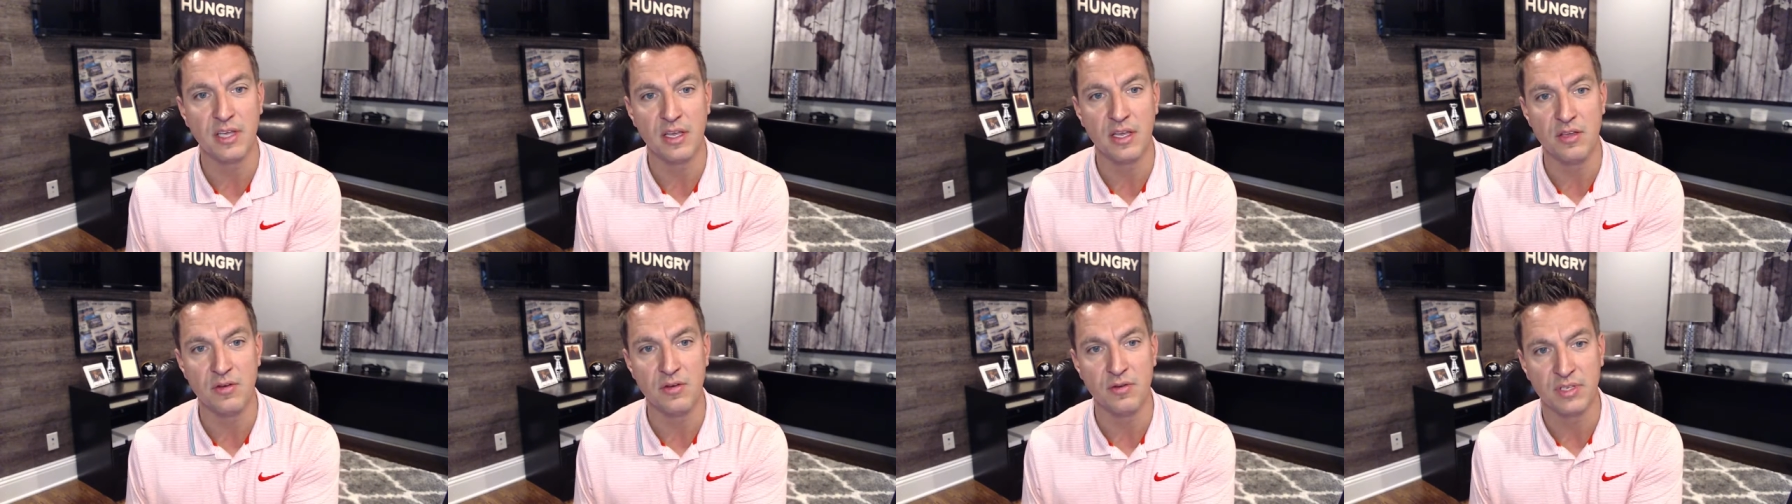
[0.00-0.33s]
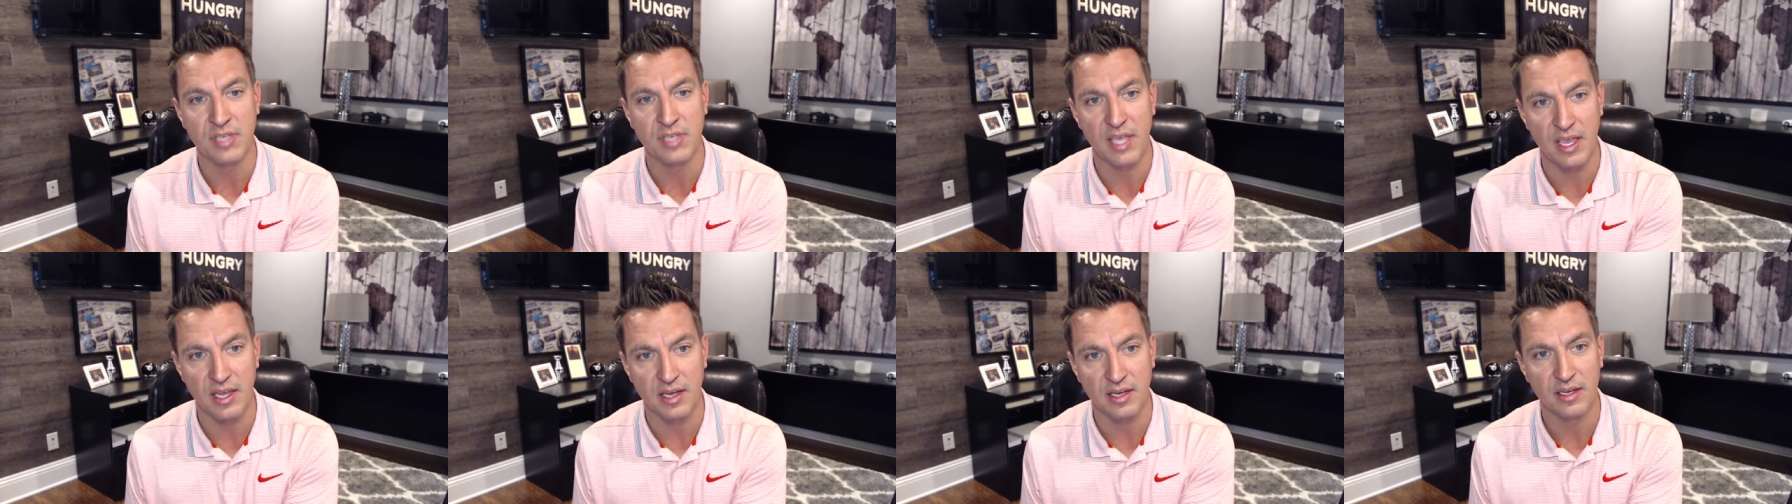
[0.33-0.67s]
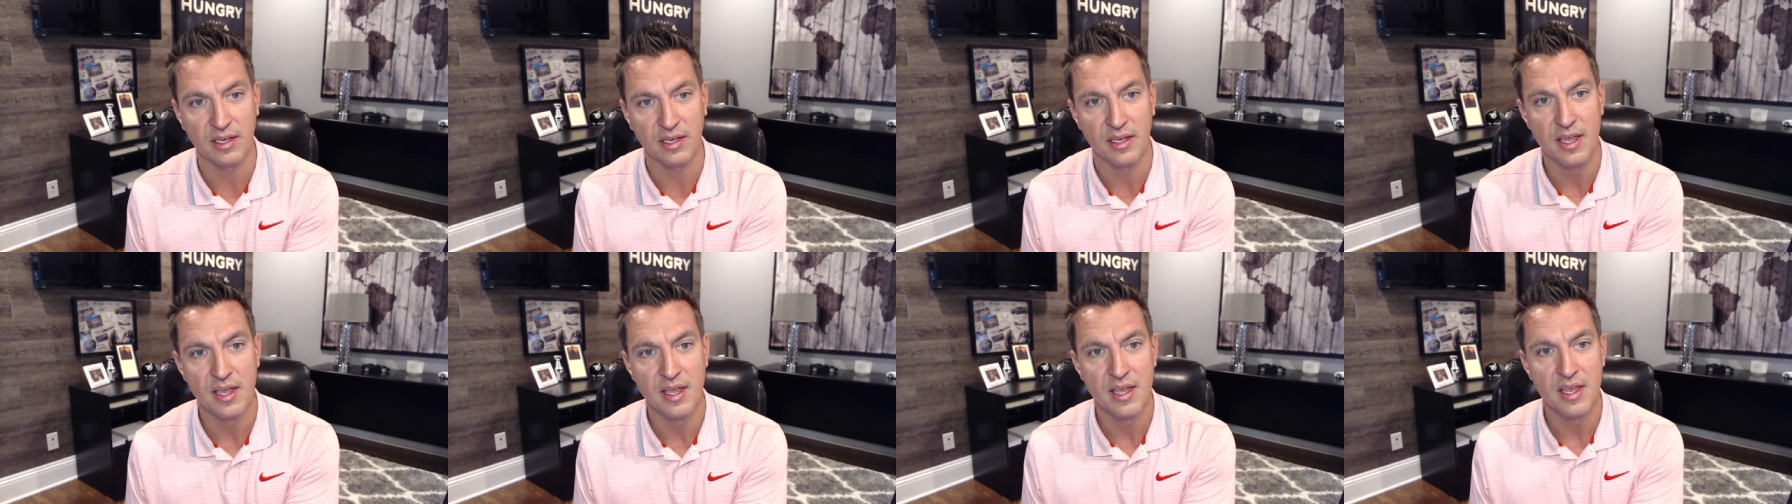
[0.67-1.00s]
that you
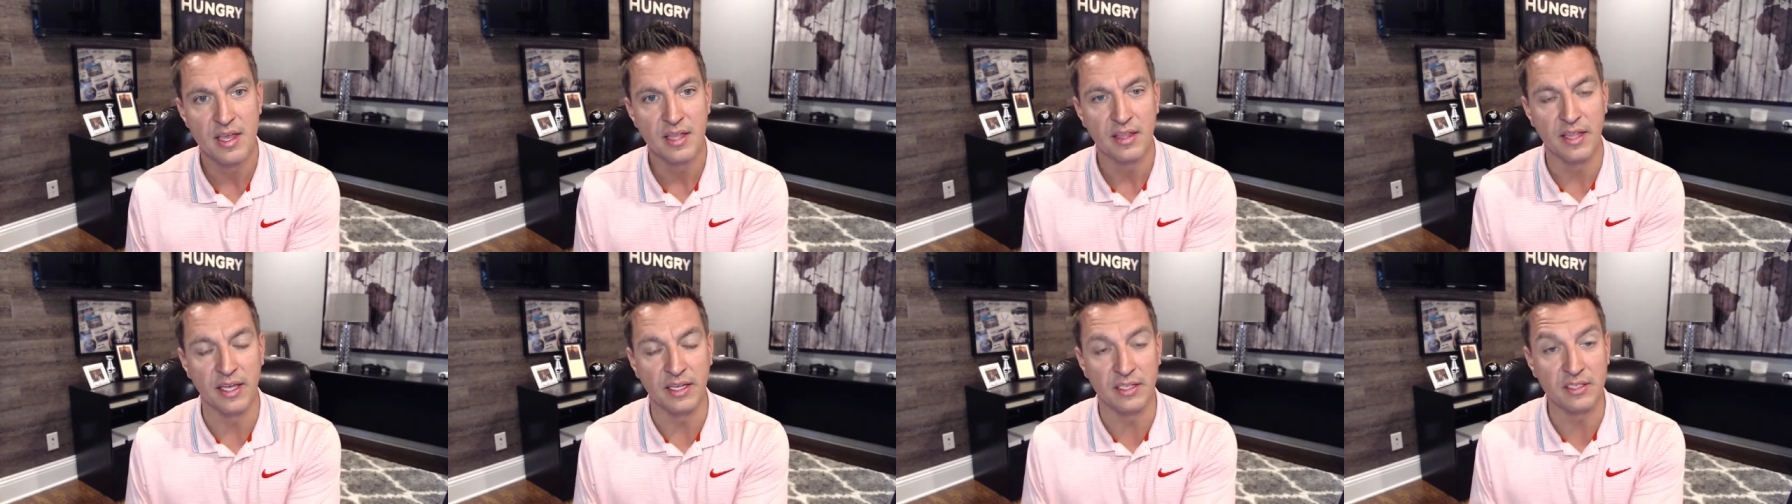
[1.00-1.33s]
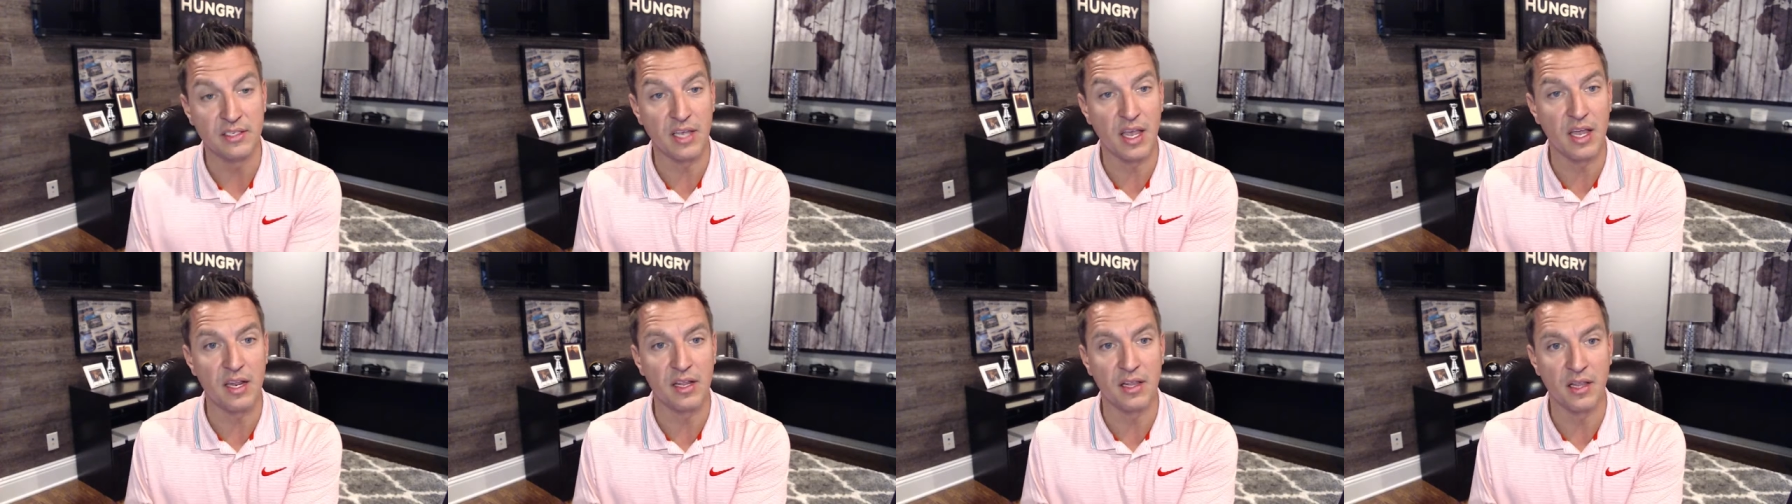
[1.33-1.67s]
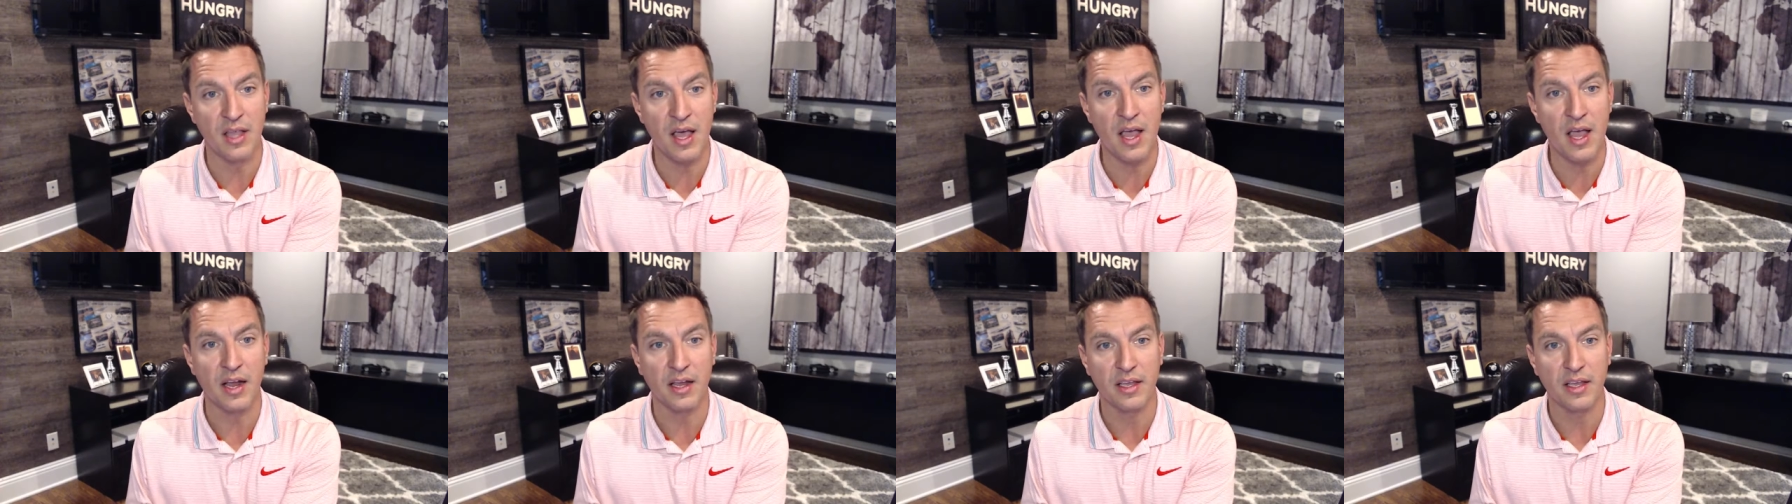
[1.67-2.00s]
take. They say
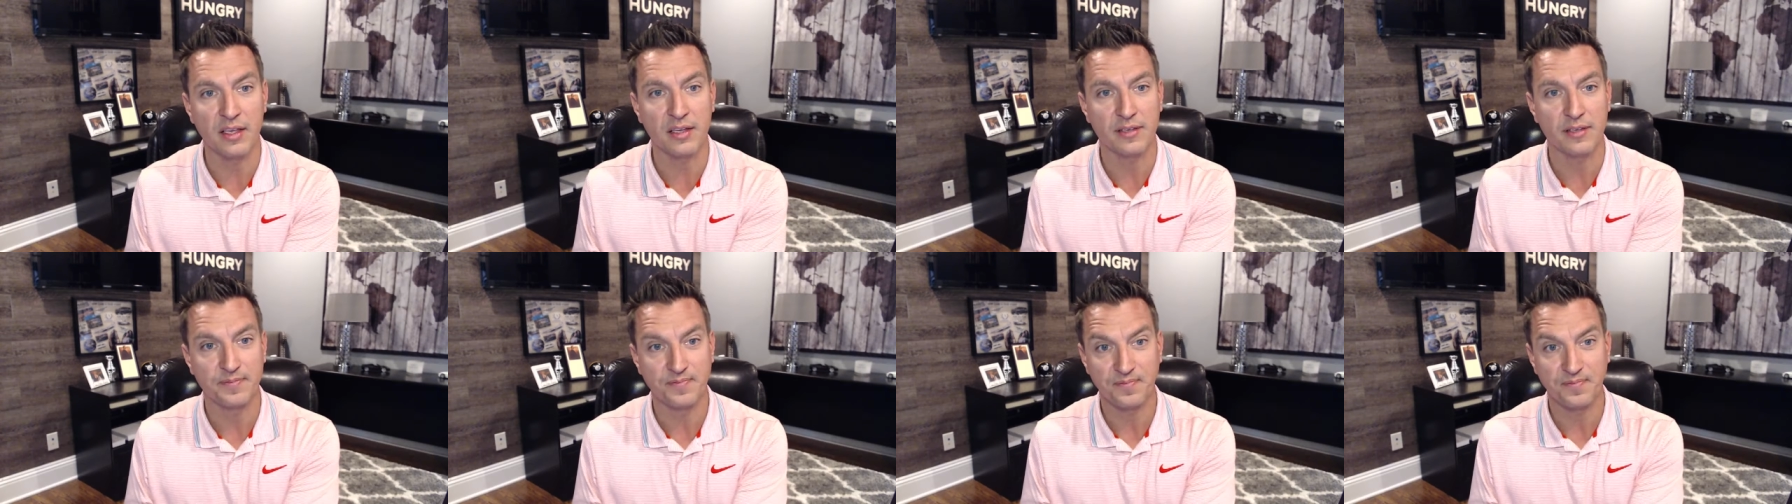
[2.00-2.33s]
luck